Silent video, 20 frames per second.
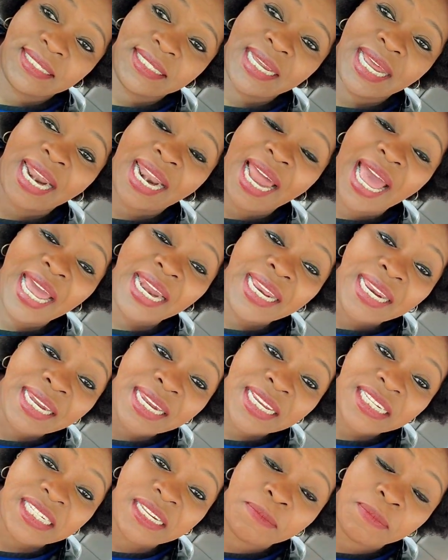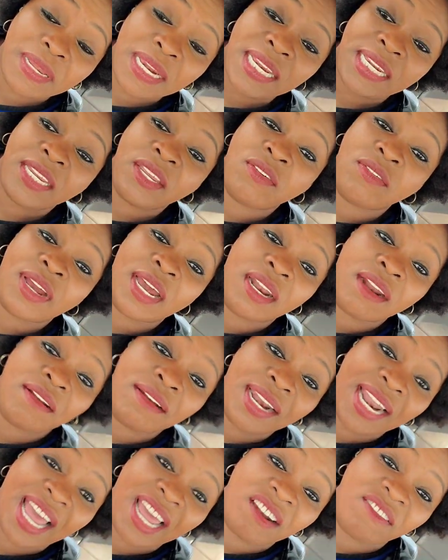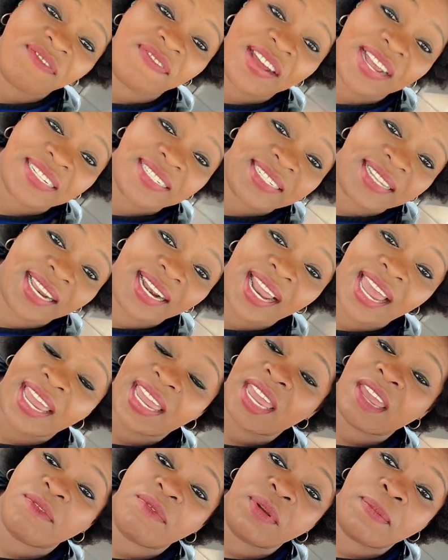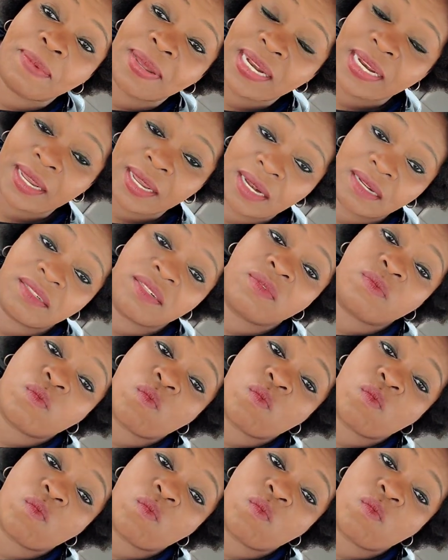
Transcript: The learning disability, you cannot learn faster like everybody else.